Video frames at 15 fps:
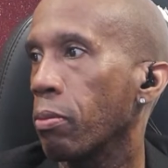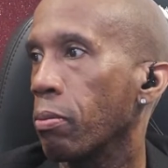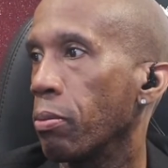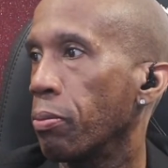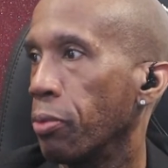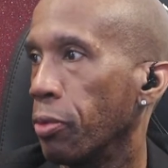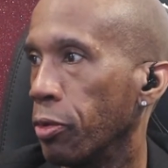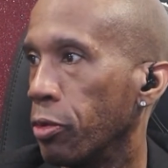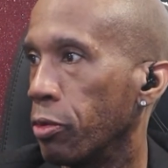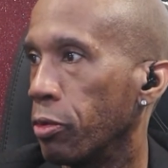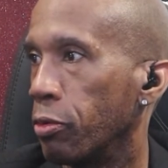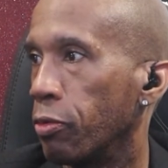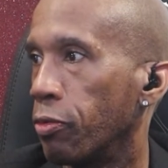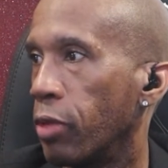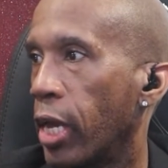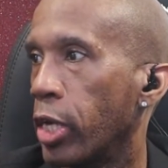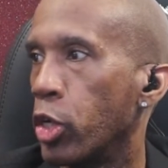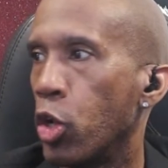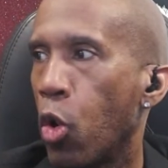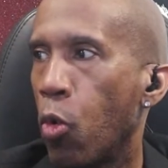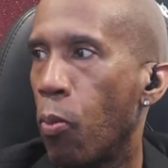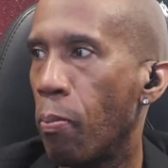prove that
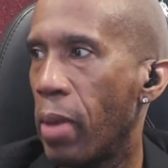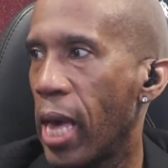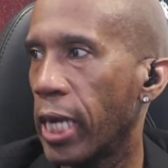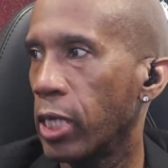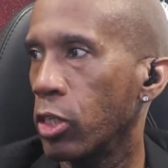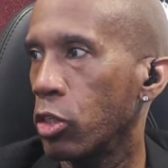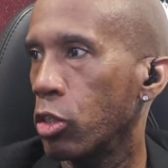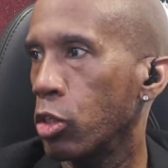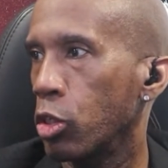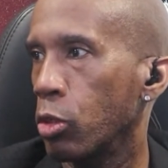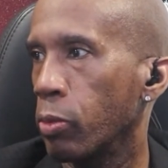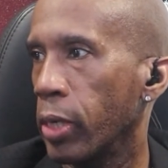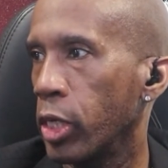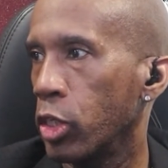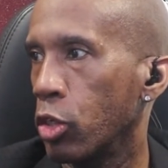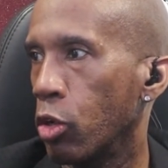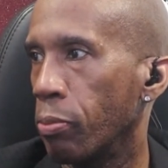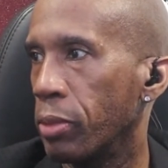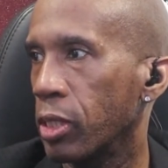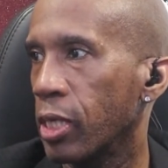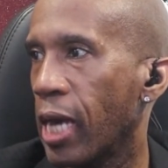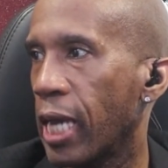no matter the situation or
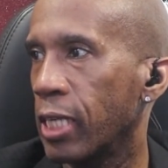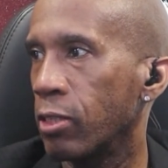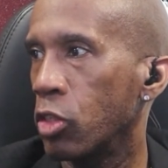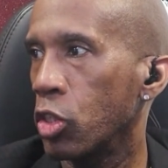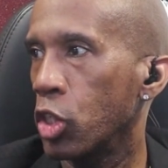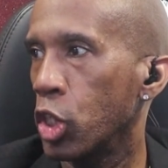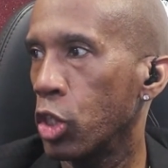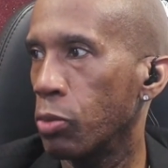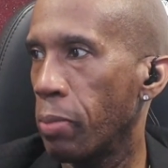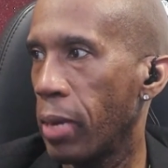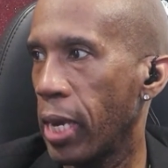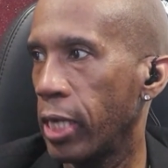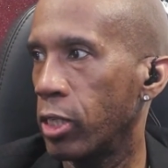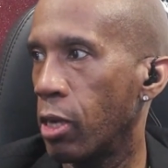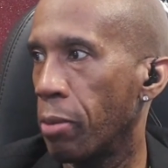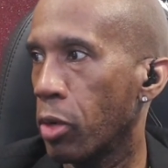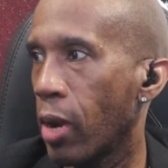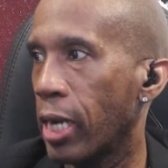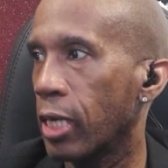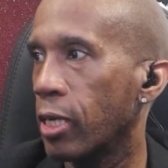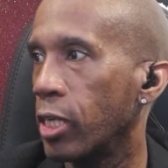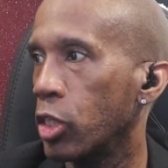misguided decisions made,
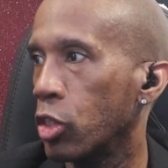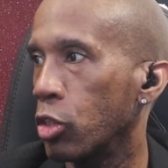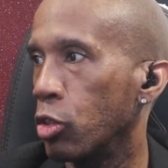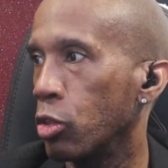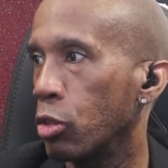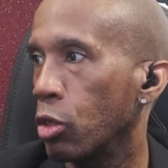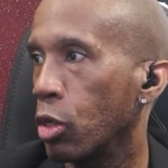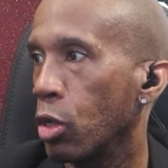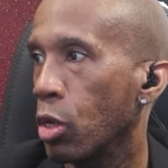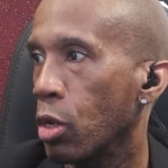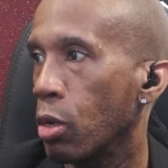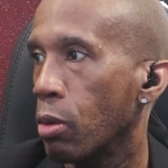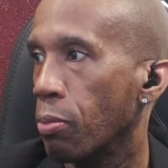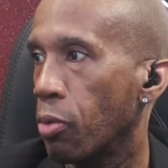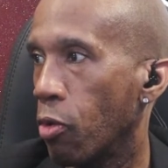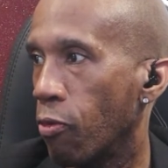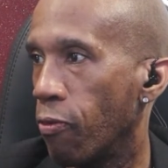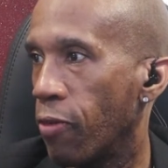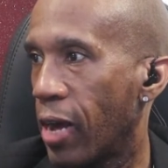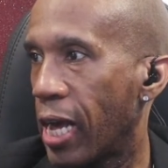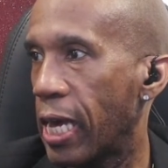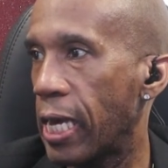democratic nations
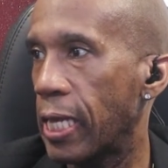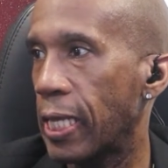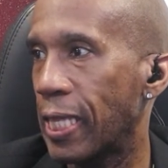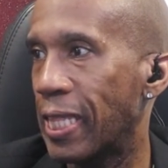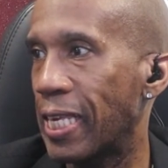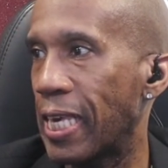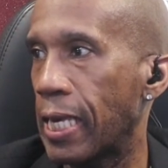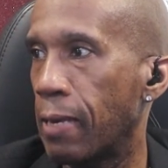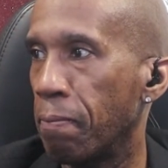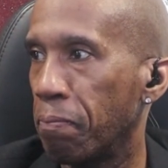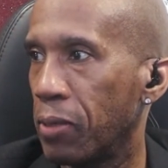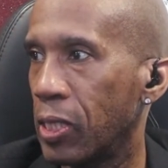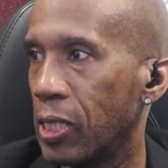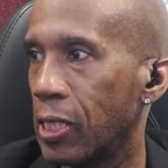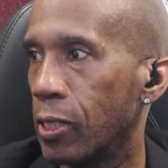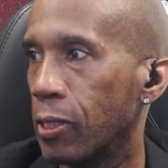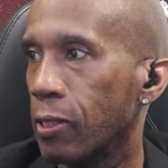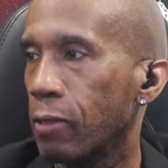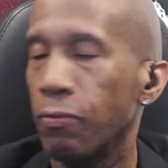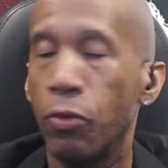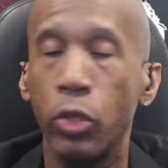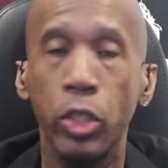provide the impetus
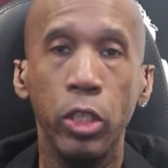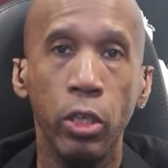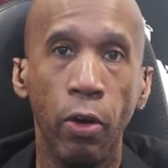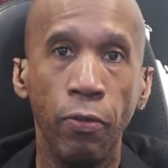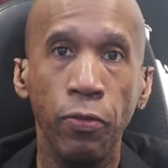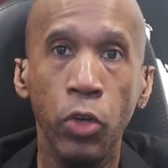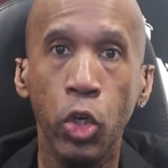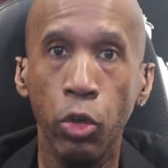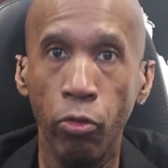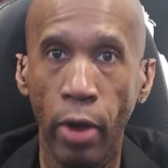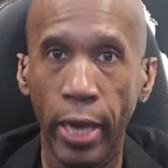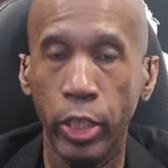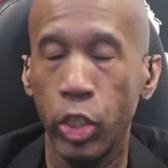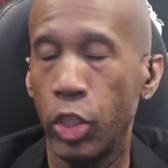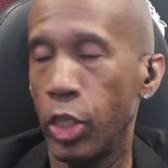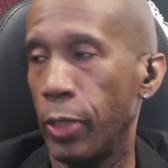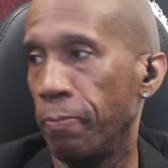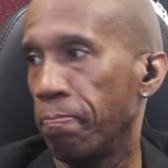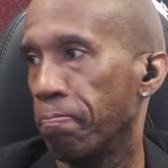for self-correction.